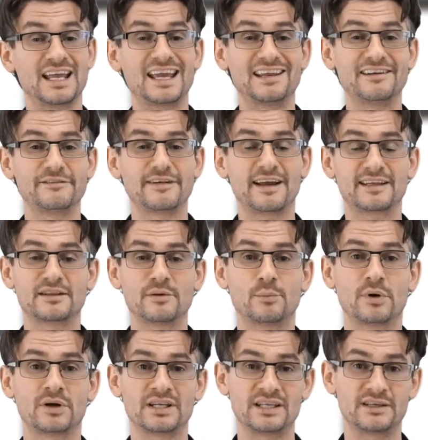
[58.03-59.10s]
In fact, the
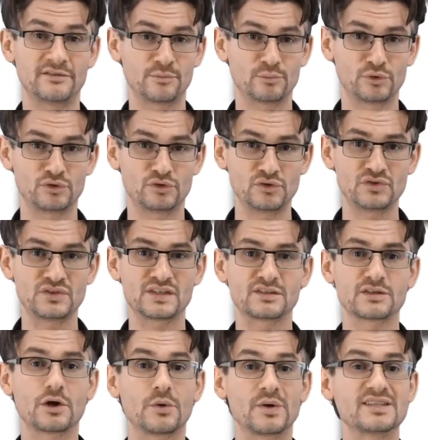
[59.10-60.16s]
body even produces
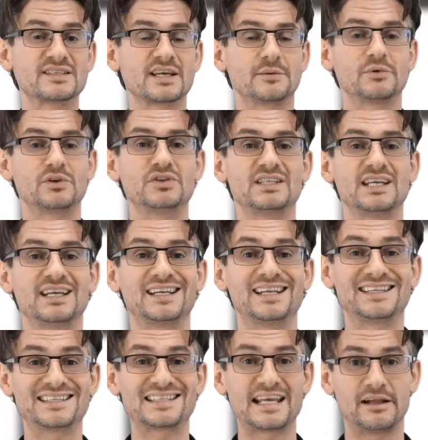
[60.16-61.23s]
coenzyme Q10
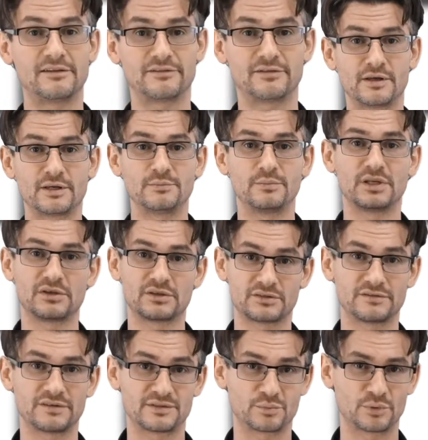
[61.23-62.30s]
itself because of
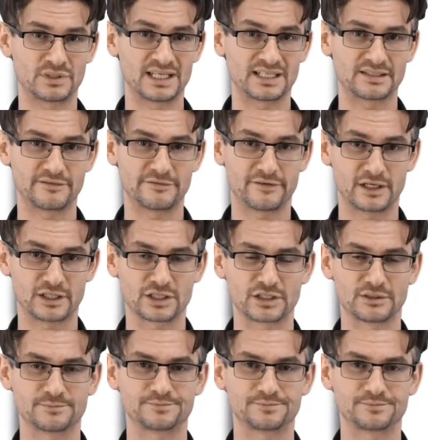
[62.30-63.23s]
its protective function.